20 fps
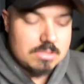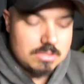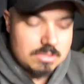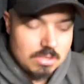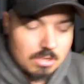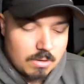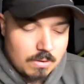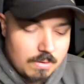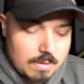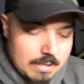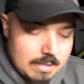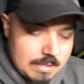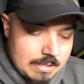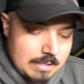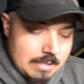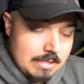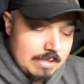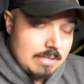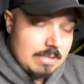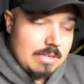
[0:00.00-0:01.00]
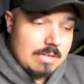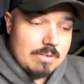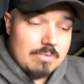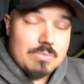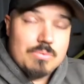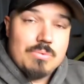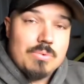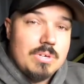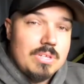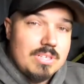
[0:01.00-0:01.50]
So it
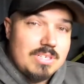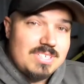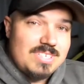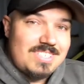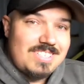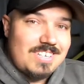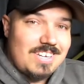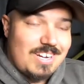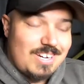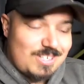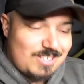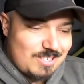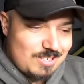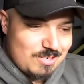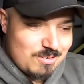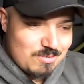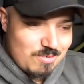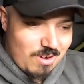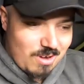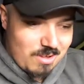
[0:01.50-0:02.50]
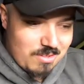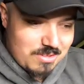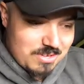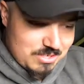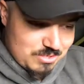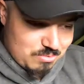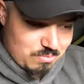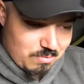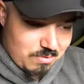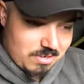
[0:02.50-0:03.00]
would really suck to do all
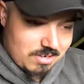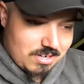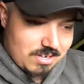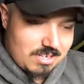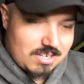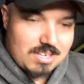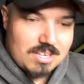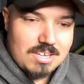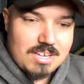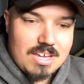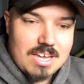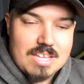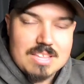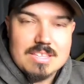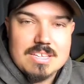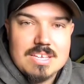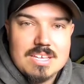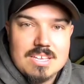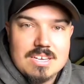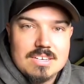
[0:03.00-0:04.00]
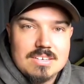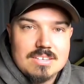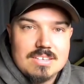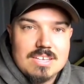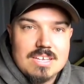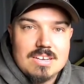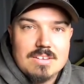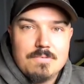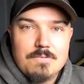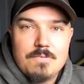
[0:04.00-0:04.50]
this work and then
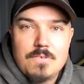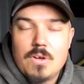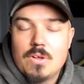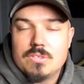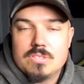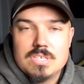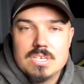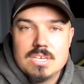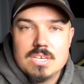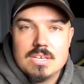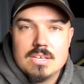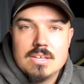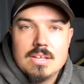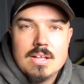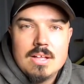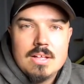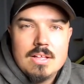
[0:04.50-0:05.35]
get a faulty